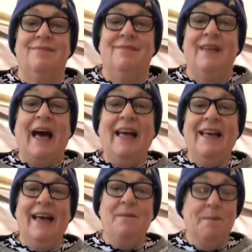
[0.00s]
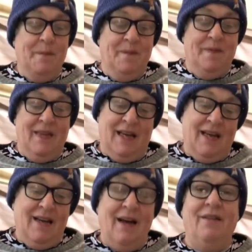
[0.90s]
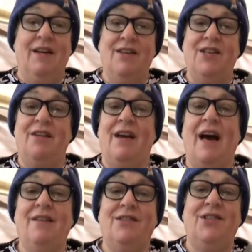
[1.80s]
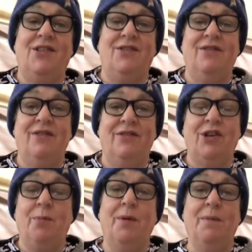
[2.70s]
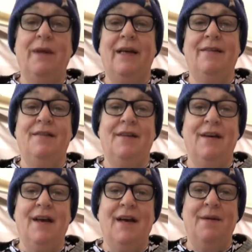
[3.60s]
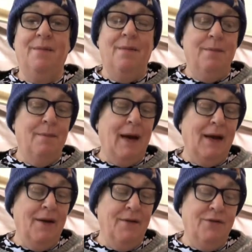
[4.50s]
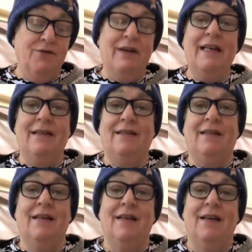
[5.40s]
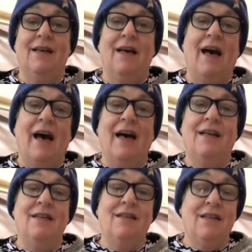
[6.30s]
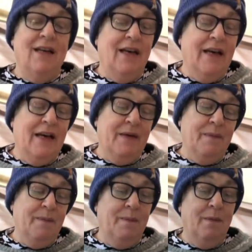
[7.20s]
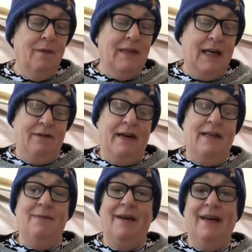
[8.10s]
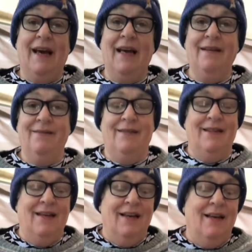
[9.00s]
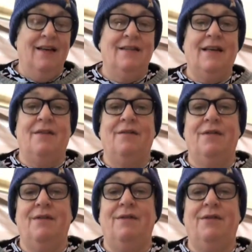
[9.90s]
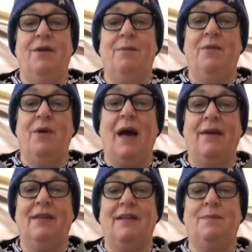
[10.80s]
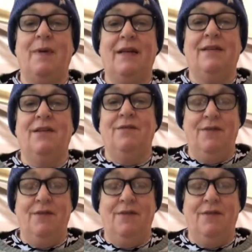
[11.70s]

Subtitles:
Hi again. I'm going to show you how to chop up this mallow treats and decorate them, okay? So, would you remember we had this piece of